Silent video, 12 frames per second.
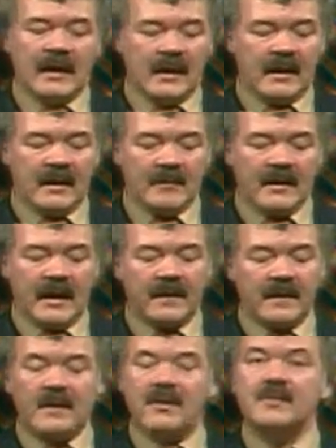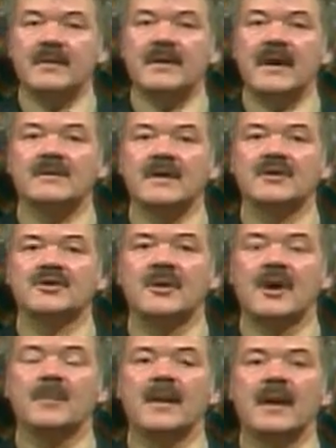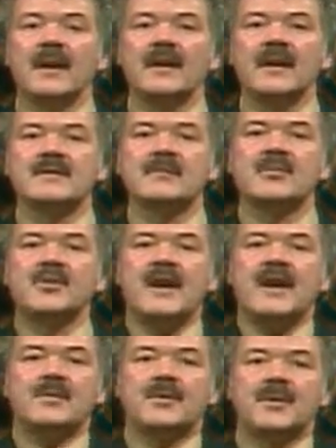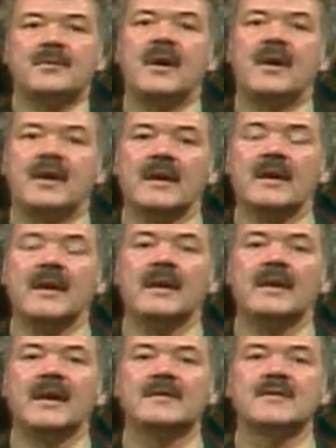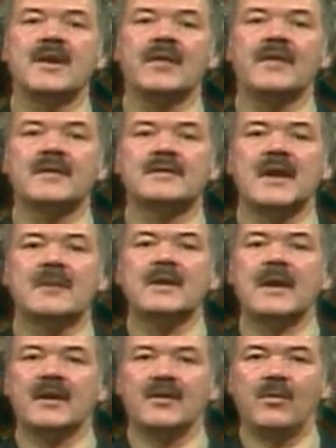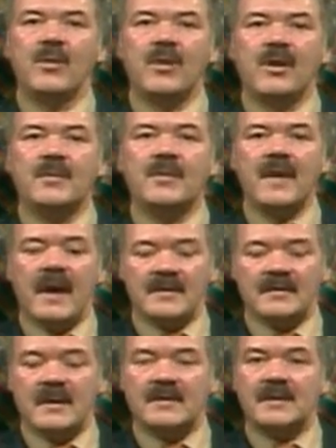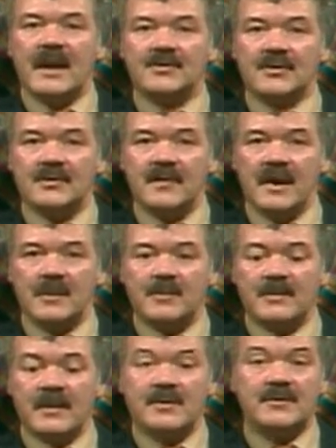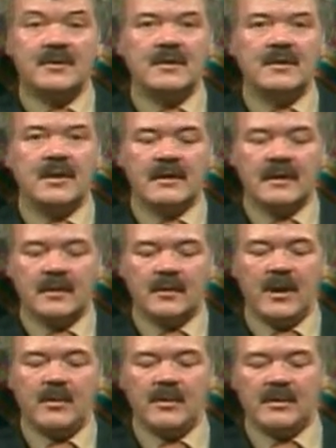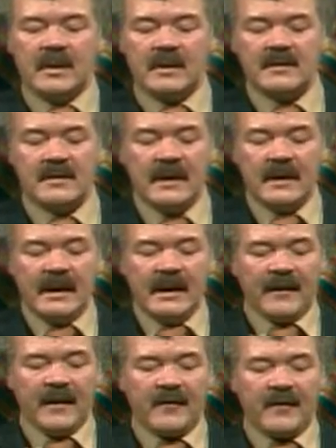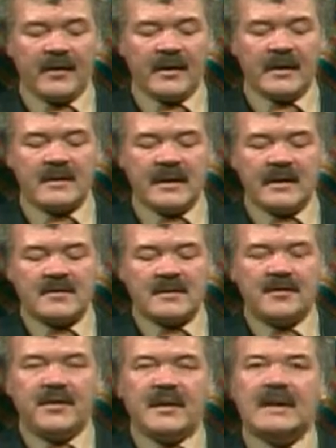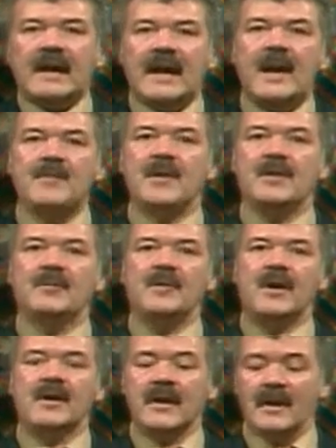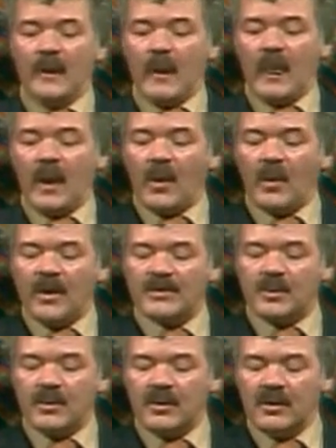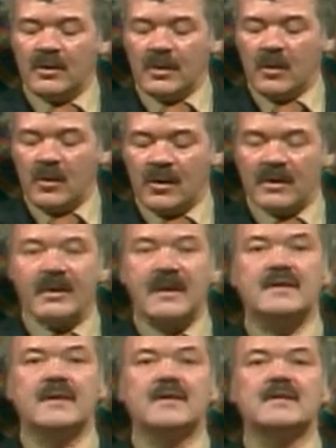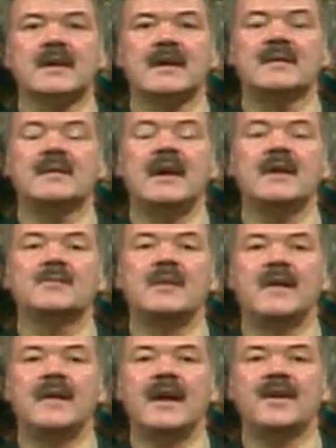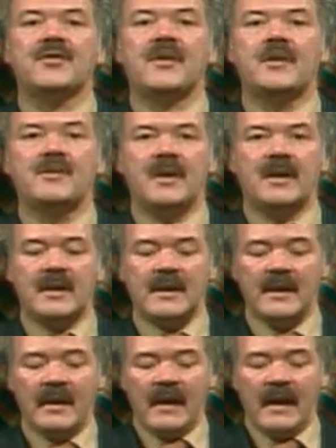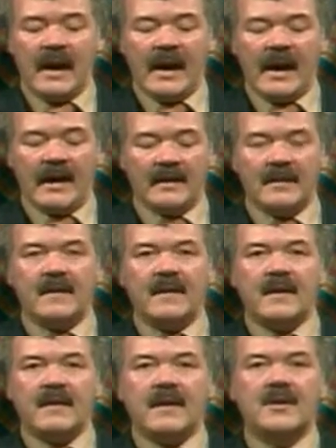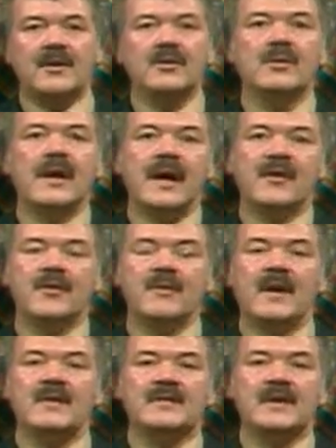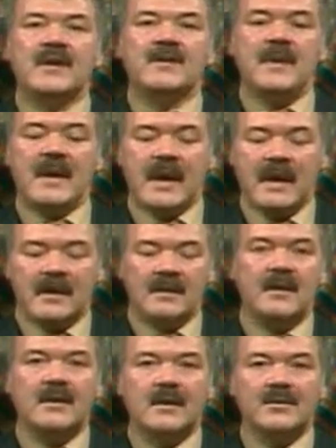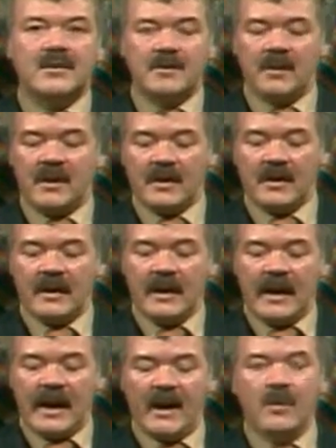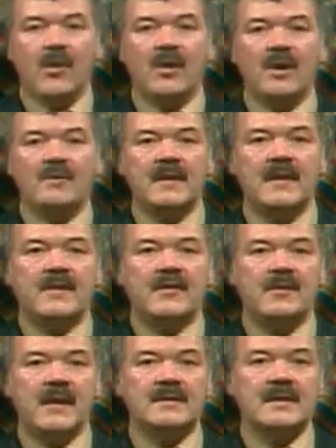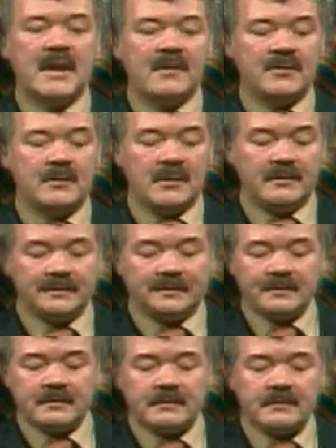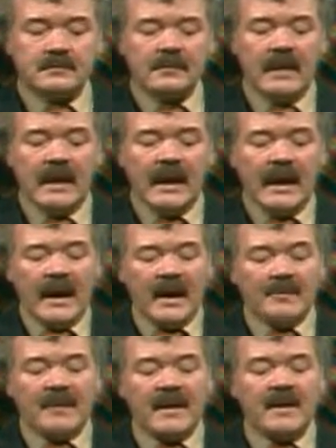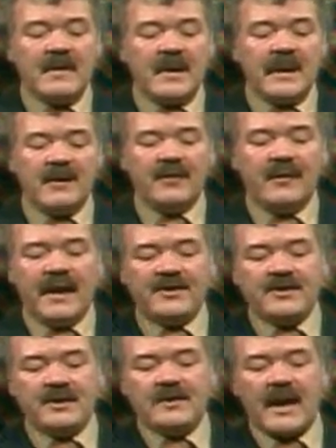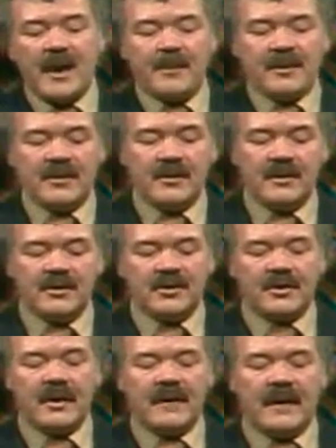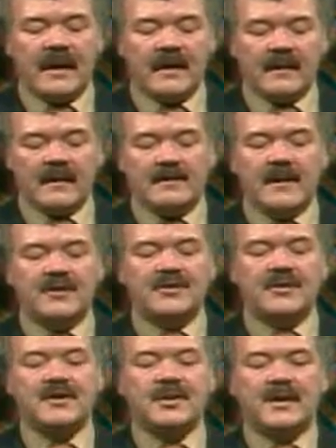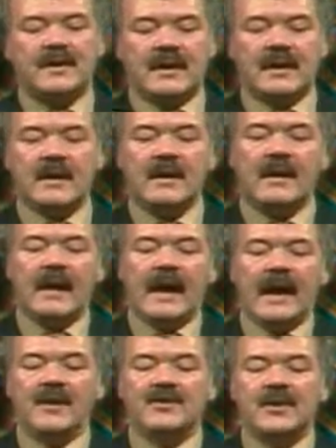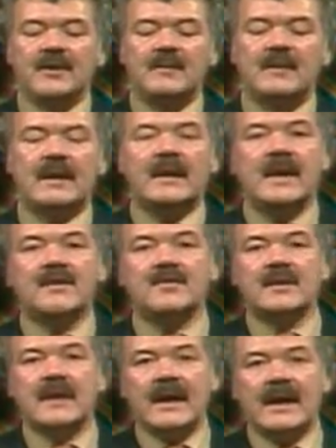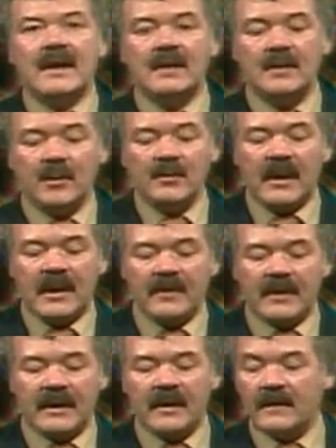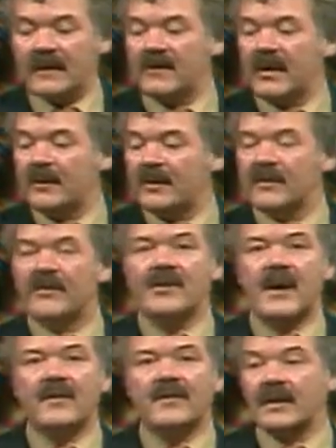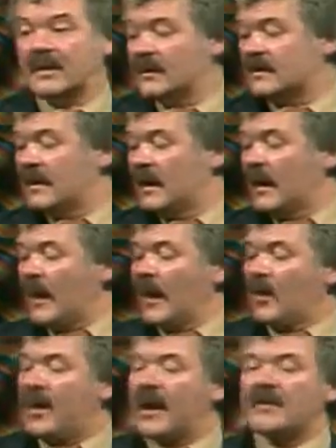at the Goodman Textile shop, doesn't breathe with the body, doesn't offer the same kind of warmth as does natural fibers, certainly not the way wool does. Therefore, it tends to feel clammy on the body, whereas wool worn next to the skin is heated by the heat from the body, and the cool air from the outside is being held close to the body and warmed, and therefore makes it comfortable. Many, many innovations happened during the centuries with knitting, and during the Middle Ages again, when we have the development of craft guilds, we